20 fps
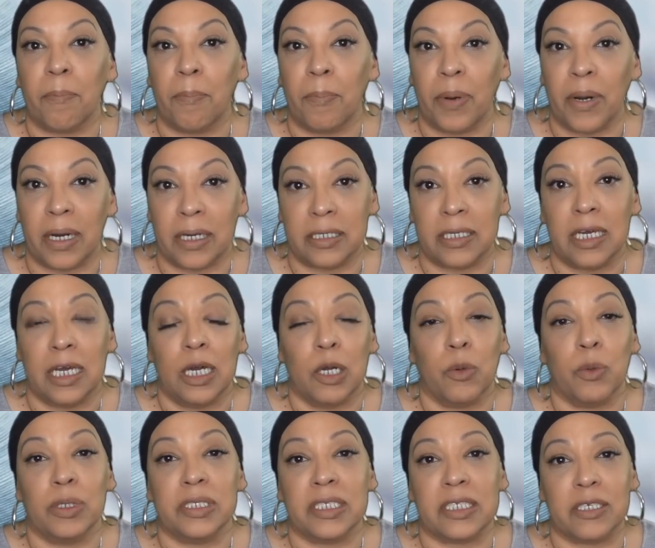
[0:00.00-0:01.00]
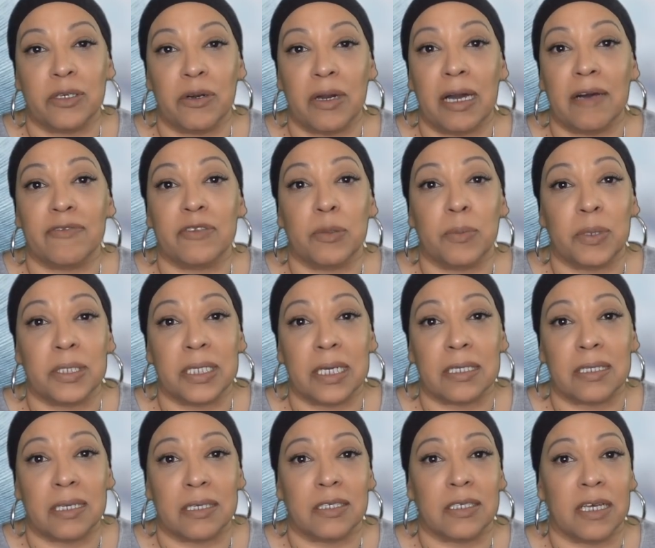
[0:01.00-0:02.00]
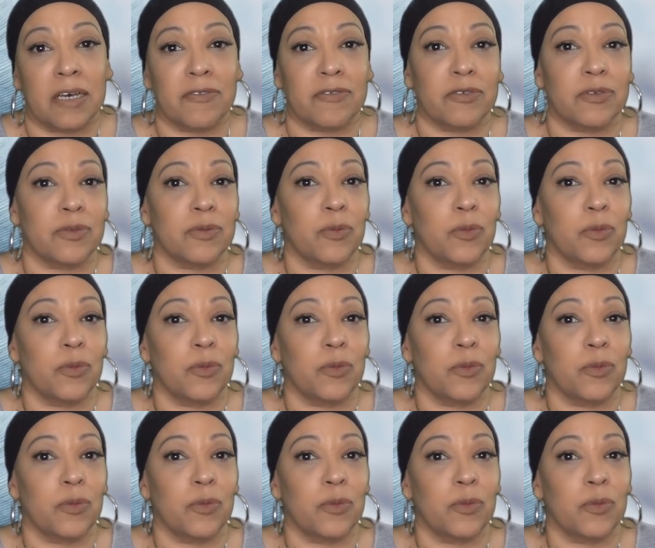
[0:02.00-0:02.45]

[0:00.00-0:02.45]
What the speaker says: but we still have to protect ourselves.